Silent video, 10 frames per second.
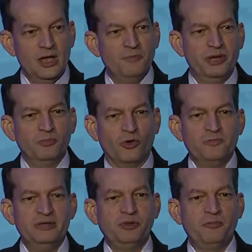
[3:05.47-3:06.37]
but more
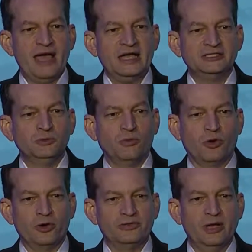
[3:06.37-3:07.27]
people back to
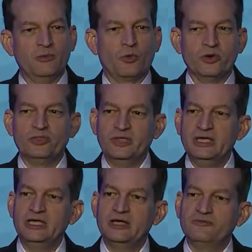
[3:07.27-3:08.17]
work that weren't
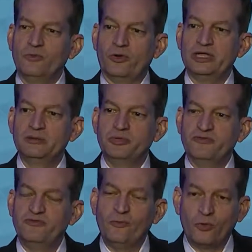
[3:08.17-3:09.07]
thinking of working
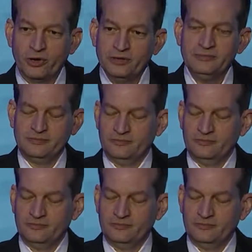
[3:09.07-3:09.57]
before,